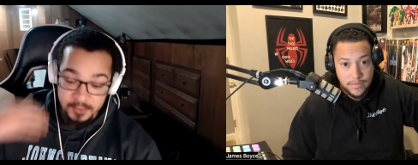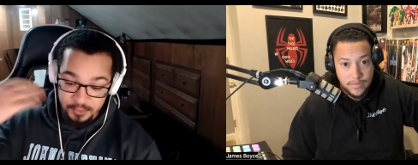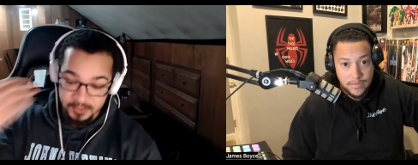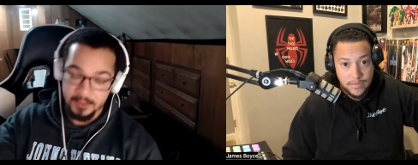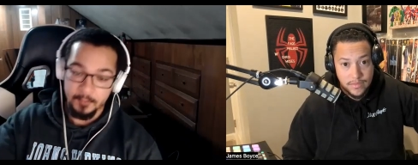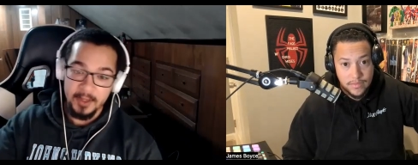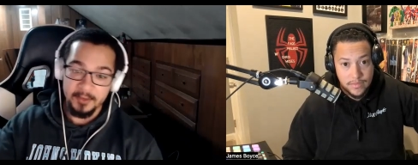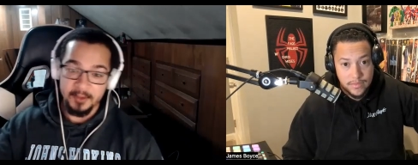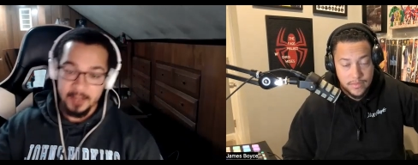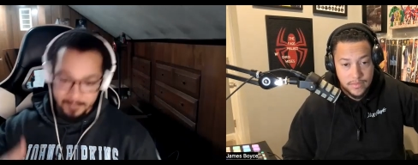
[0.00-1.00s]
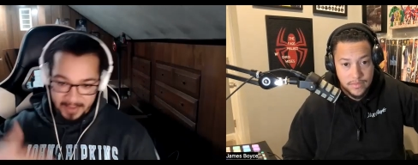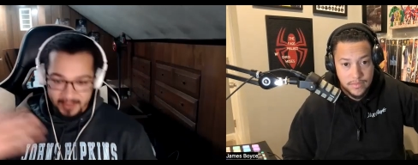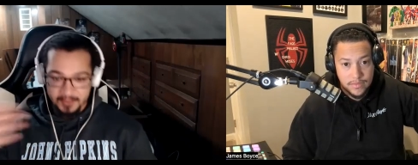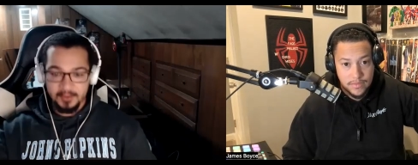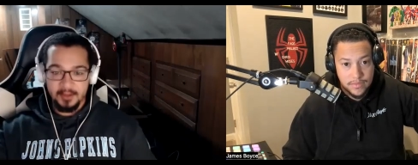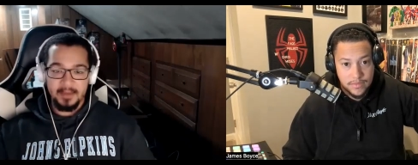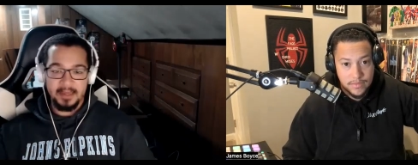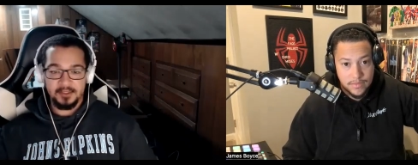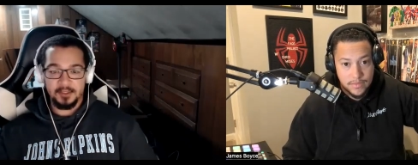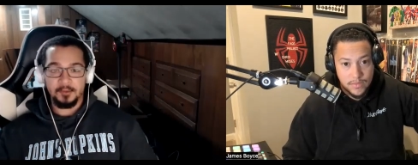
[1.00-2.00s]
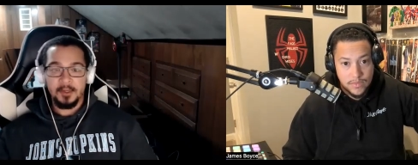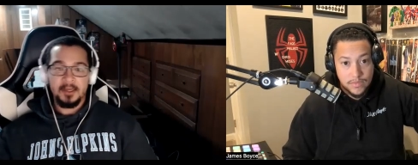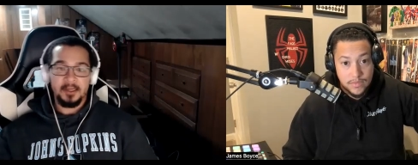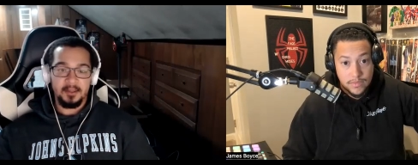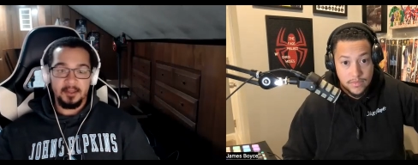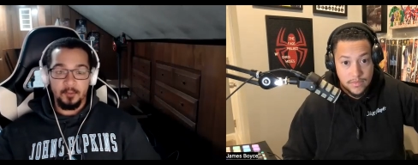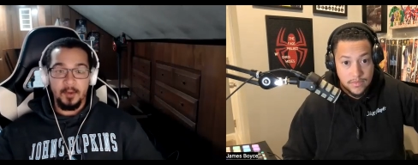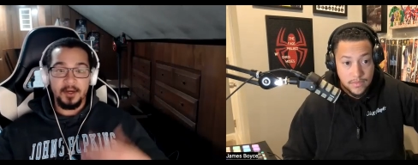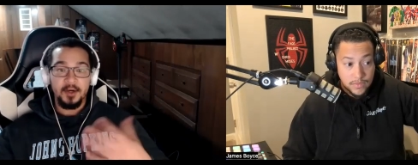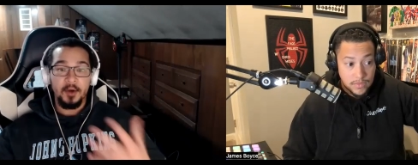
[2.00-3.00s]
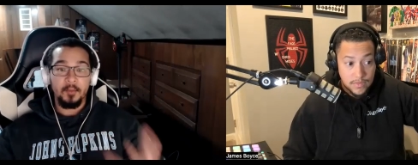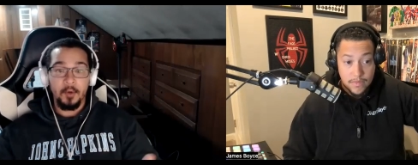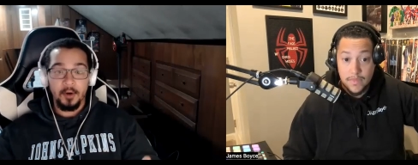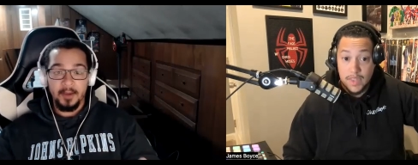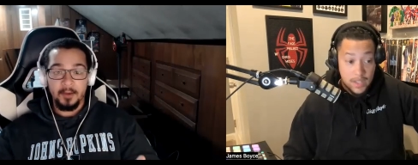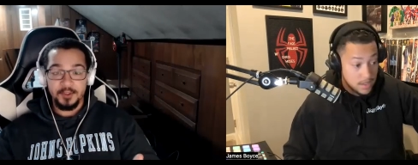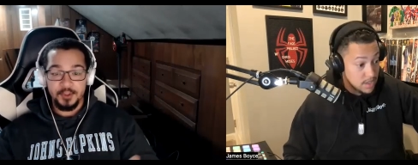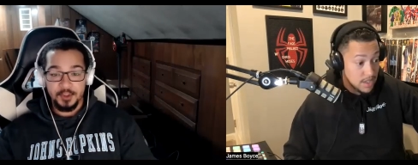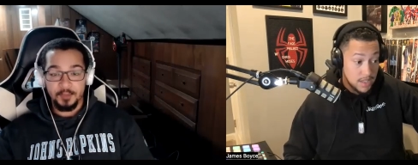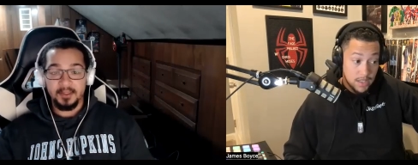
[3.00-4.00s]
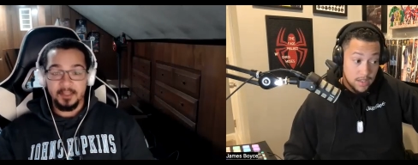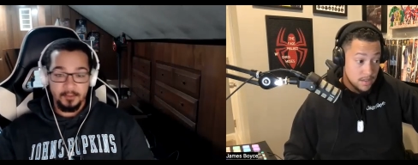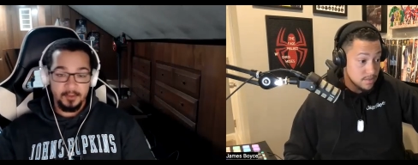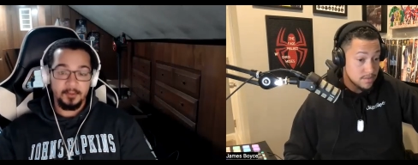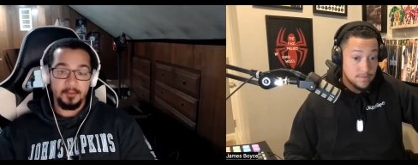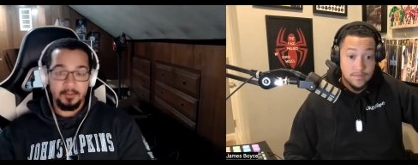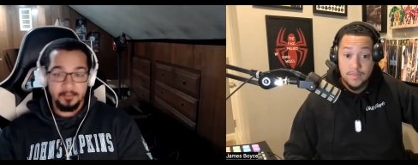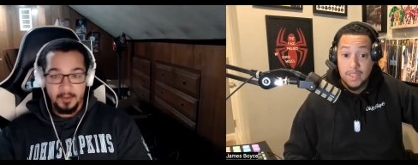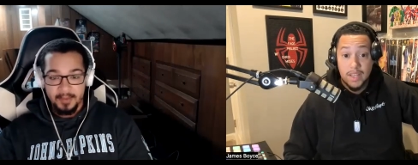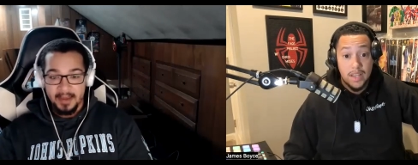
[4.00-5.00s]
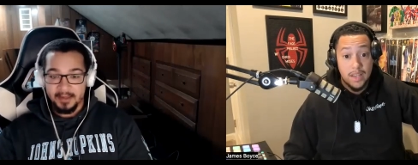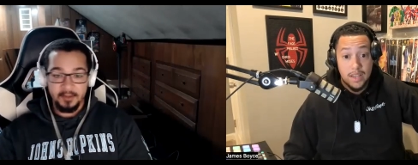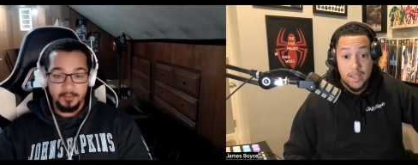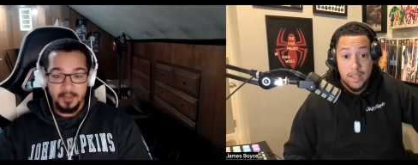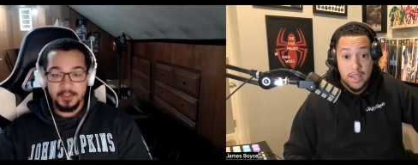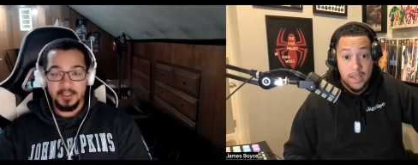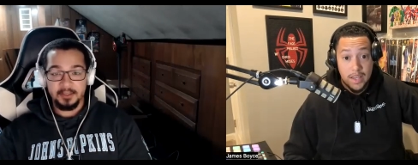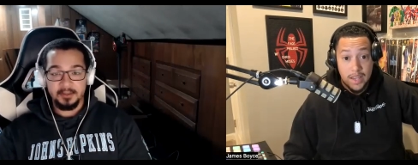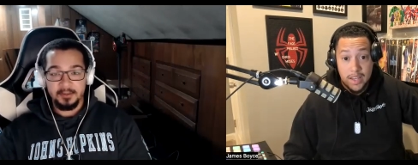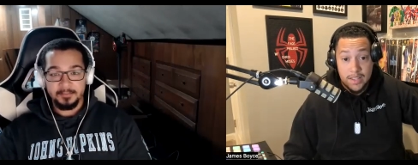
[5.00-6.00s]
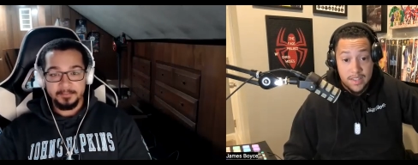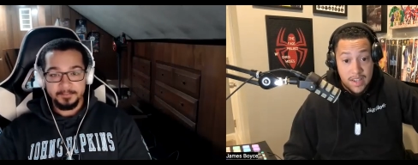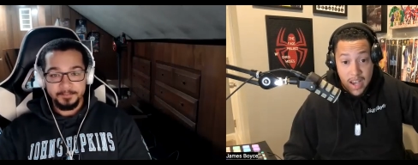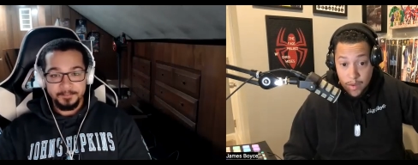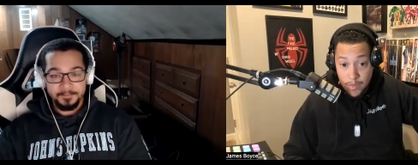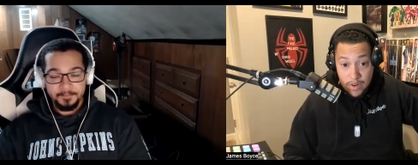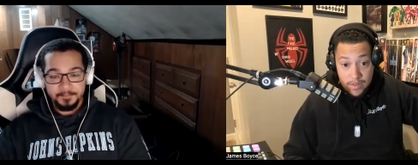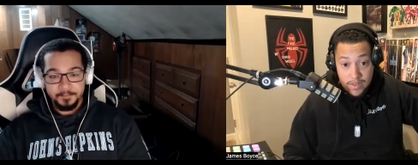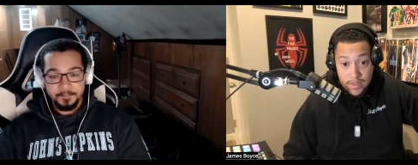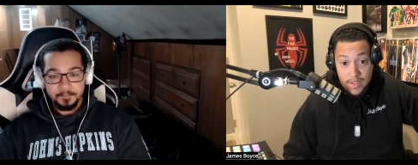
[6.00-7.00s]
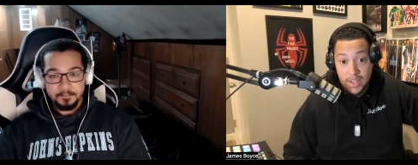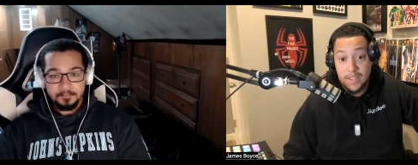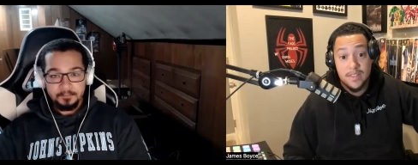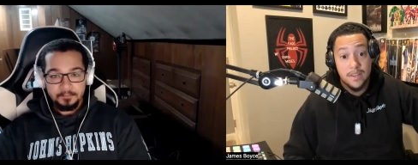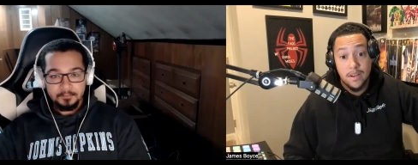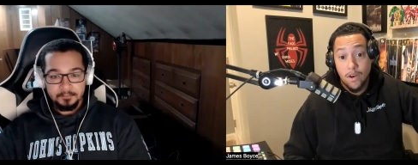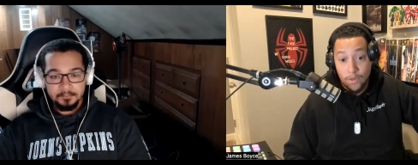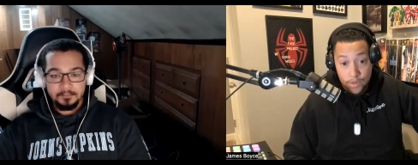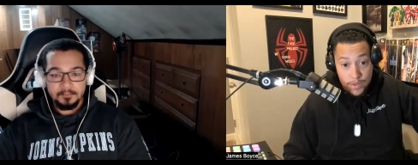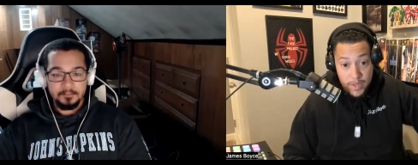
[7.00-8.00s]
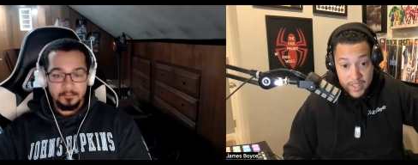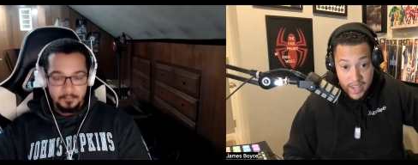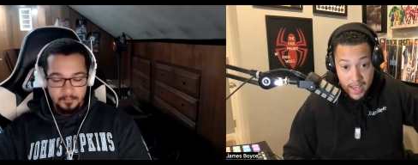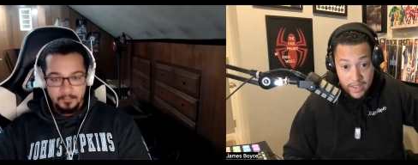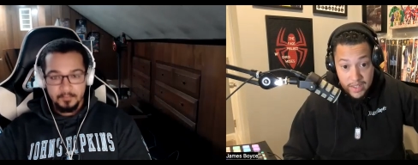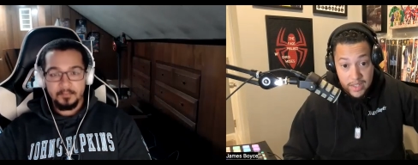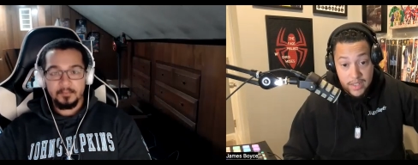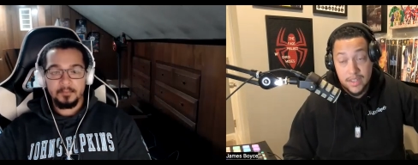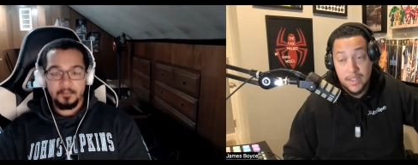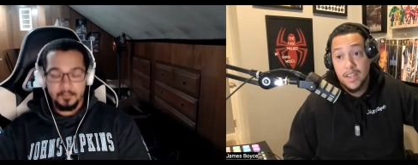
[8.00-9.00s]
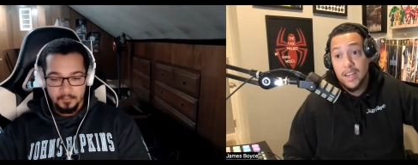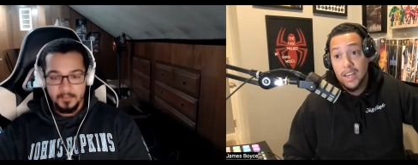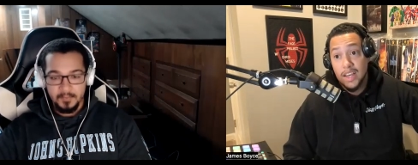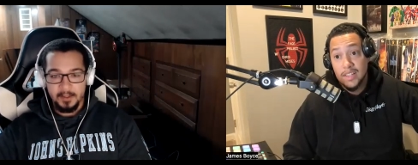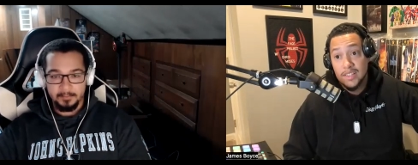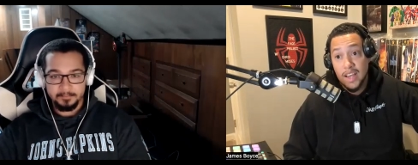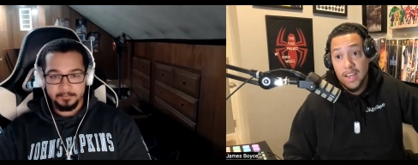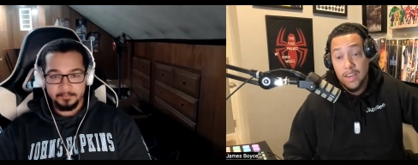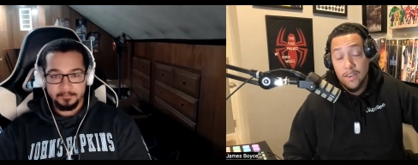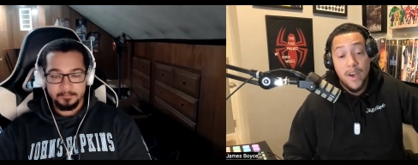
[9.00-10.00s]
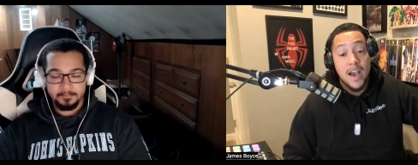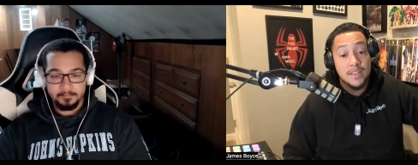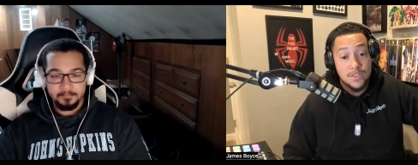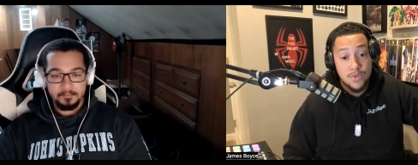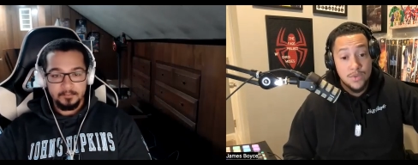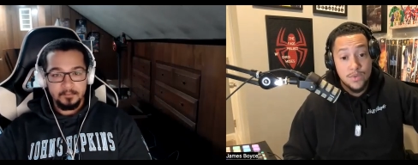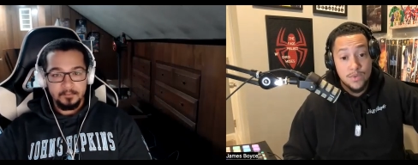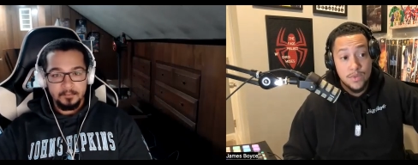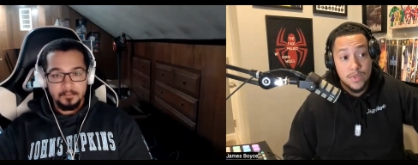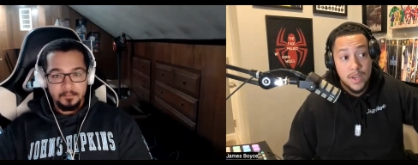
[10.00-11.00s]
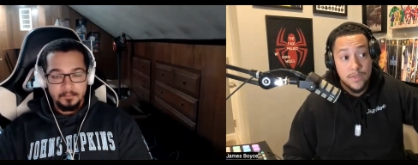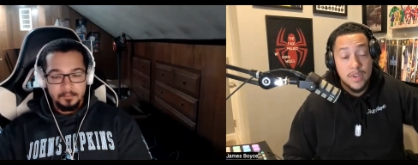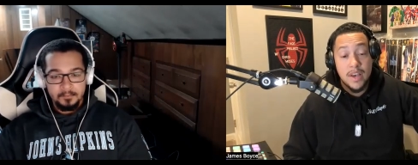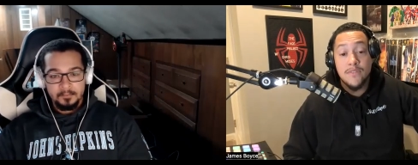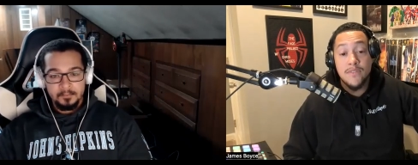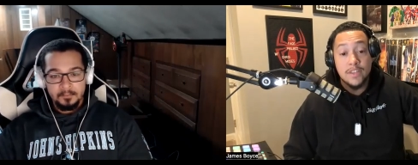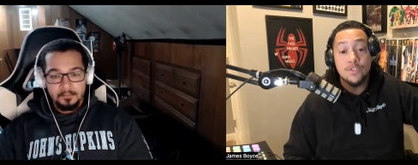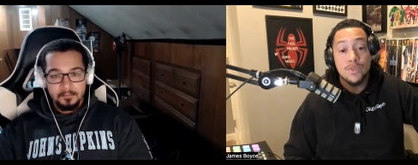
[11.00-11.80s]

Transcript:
Speaker 1: treat them well they'll come back and they'll come back to you they'll want to know more about what you're doing they want to uh, back another project
Speaker 2: it's commerce it's a owner's mentality yeah it's like if i do if the, if i